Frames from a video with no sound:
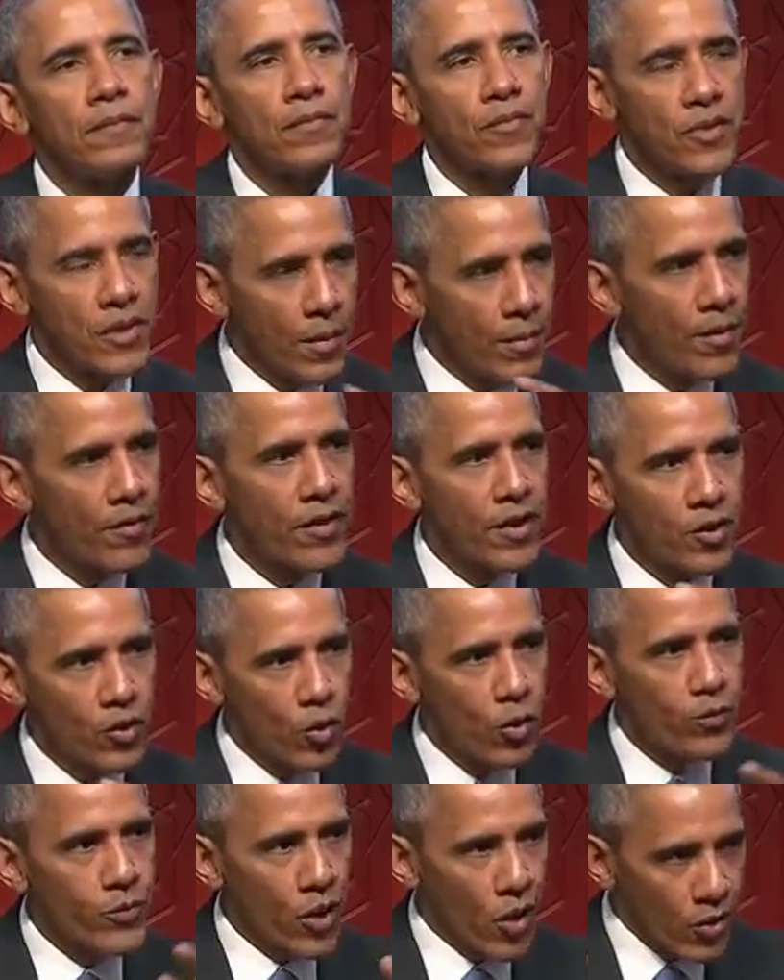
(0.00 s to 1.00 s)
Some of these
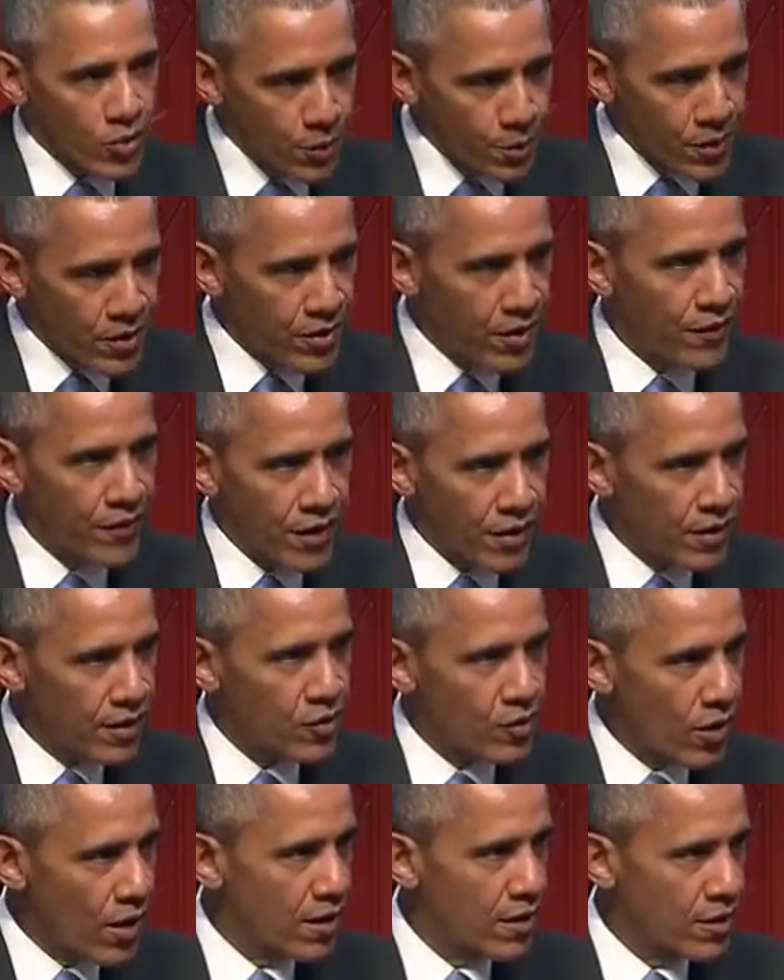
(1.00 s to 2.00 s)
groups are specifically
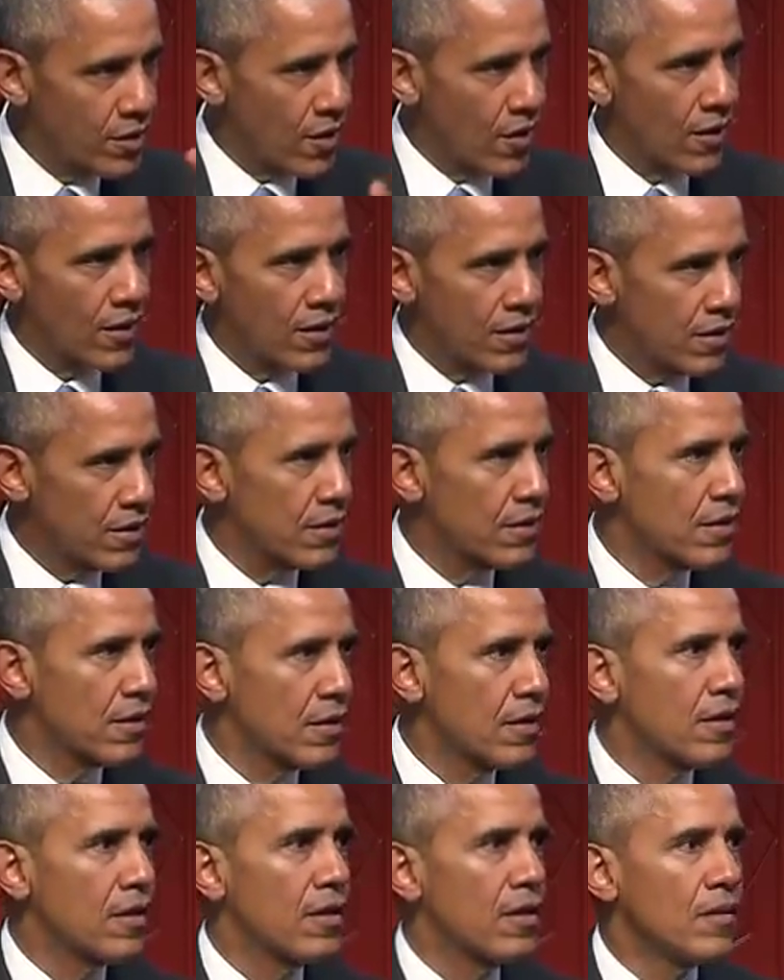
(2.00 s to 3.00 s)
trying to target
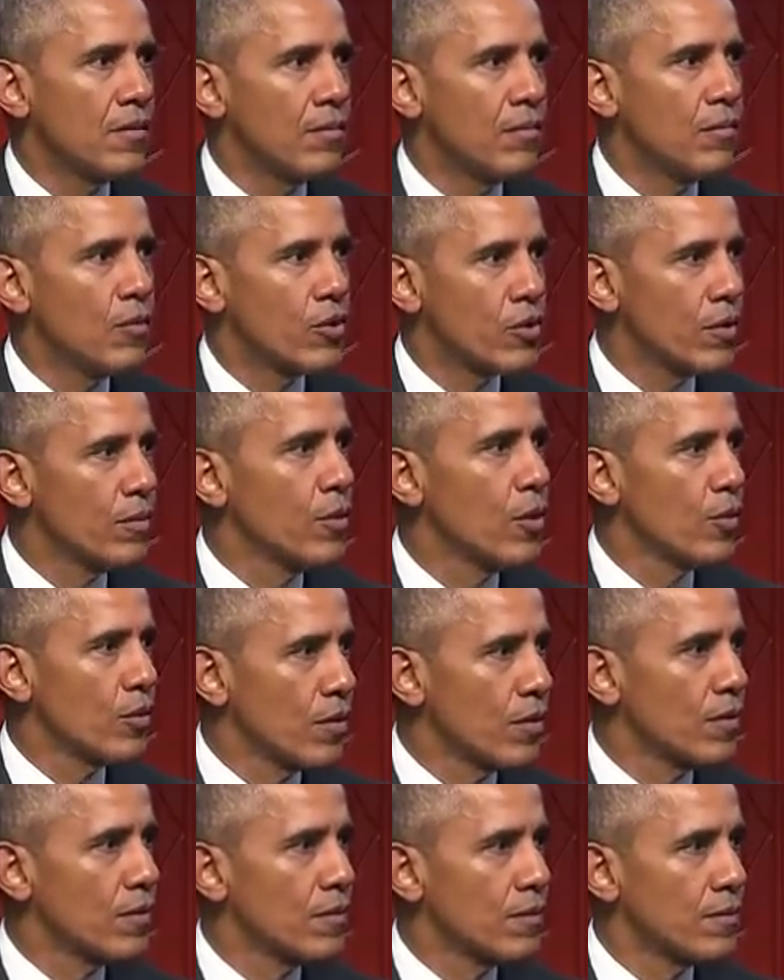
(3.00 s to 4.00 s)
Muslim youth.
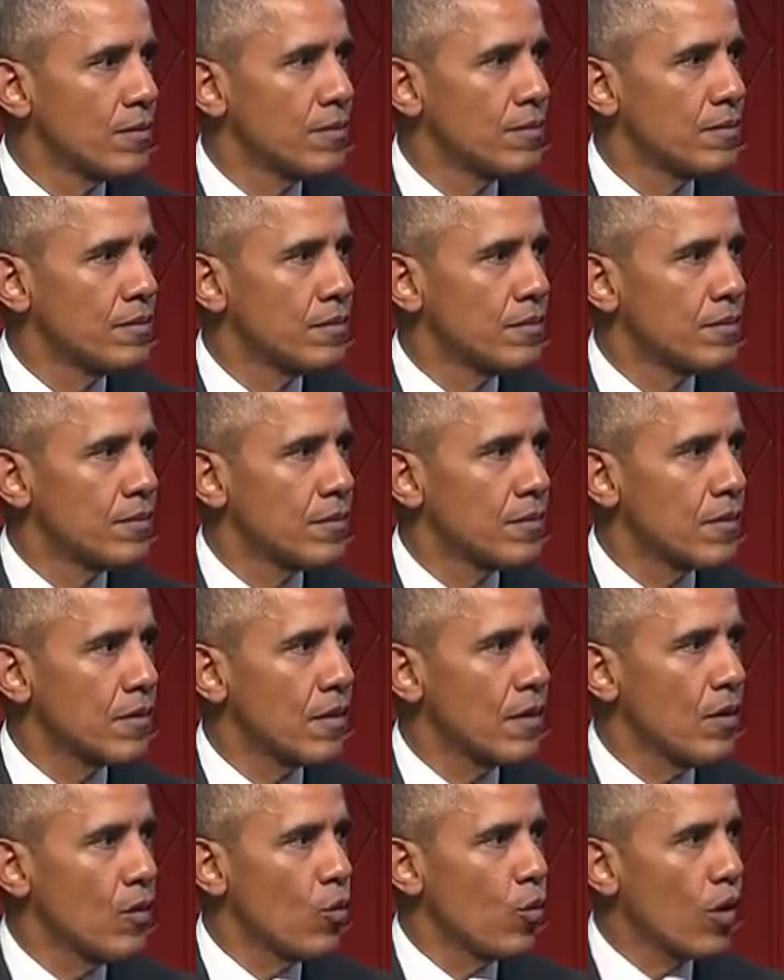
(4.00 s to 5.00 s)

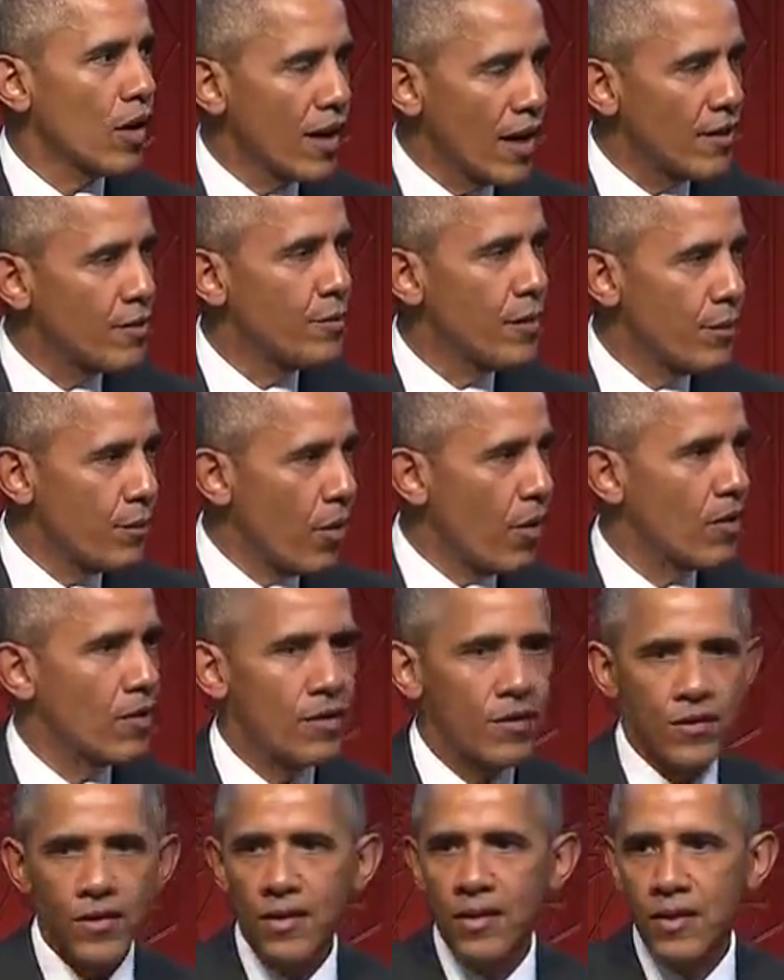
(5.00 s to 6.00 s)
We're going to have to be
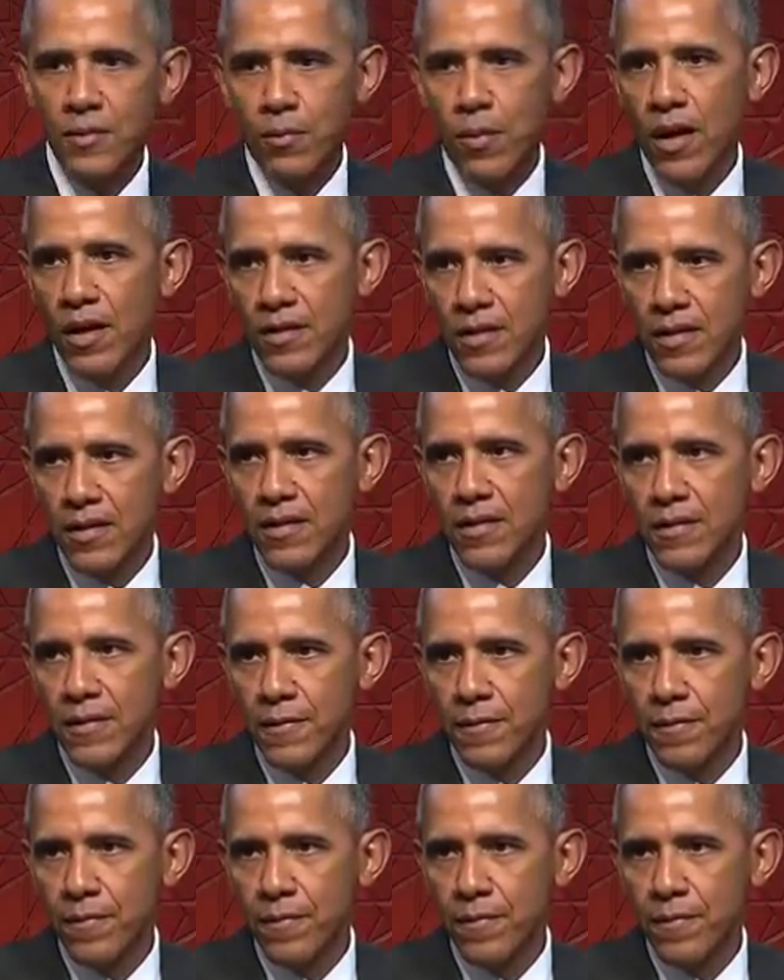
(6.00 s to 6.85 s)
partners in this process.